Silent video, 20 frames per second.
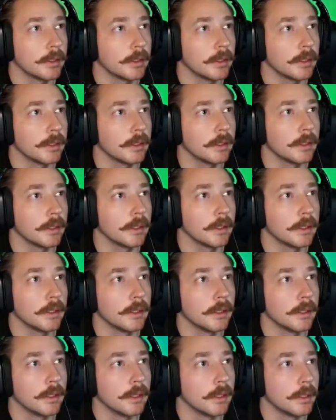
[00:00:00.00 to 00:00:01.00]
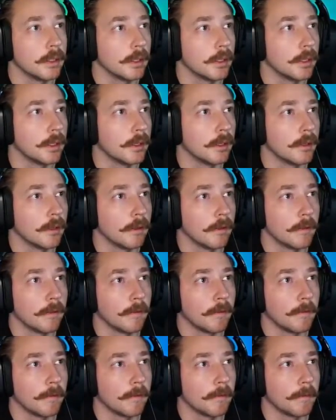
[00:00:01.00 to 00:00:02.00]

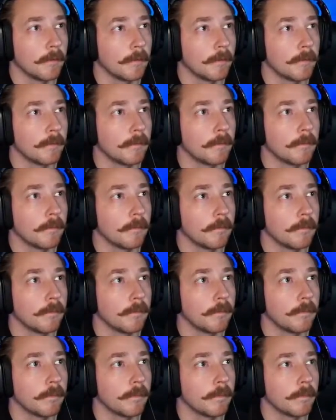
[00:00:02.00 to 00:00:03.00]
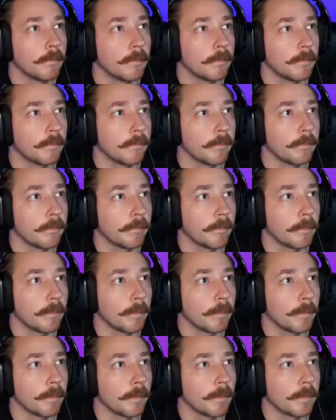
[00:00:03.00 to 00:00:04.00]

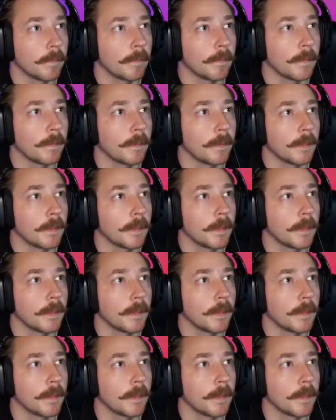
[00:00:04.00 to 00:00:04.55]
No one is speaking in this clip.